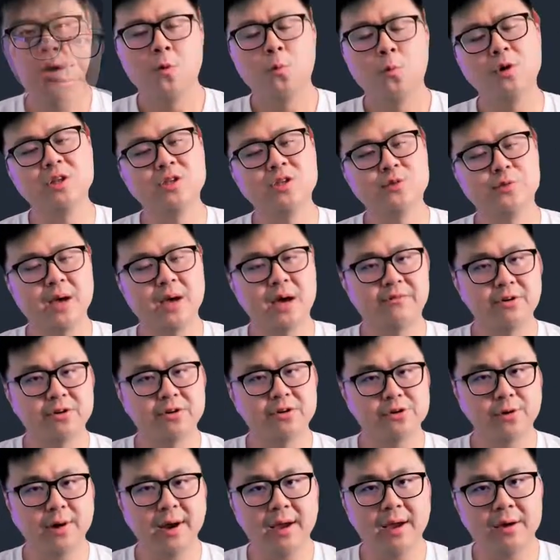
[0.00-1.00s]
Once we have our
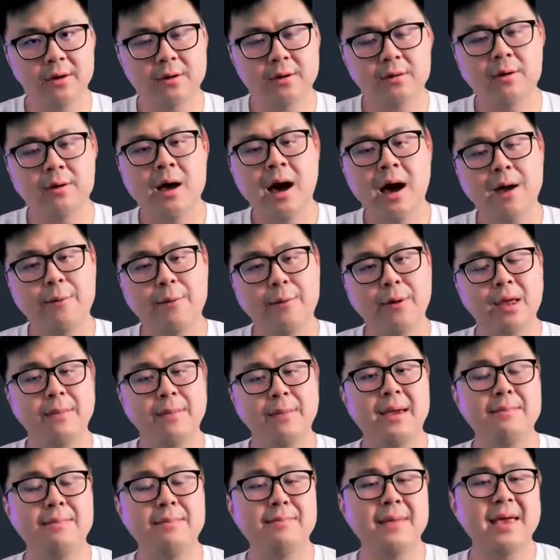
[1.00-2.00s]
triangle, I
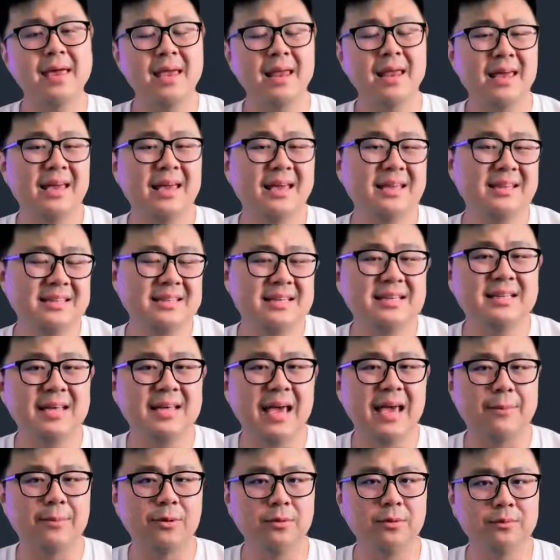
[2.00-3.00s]
recommend making like a
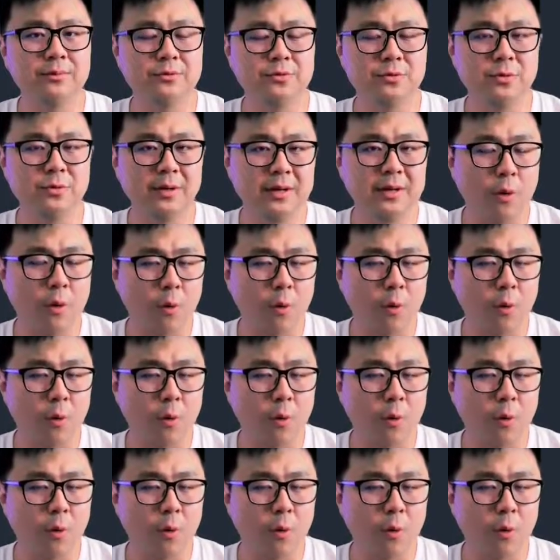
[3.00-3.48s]
T-table to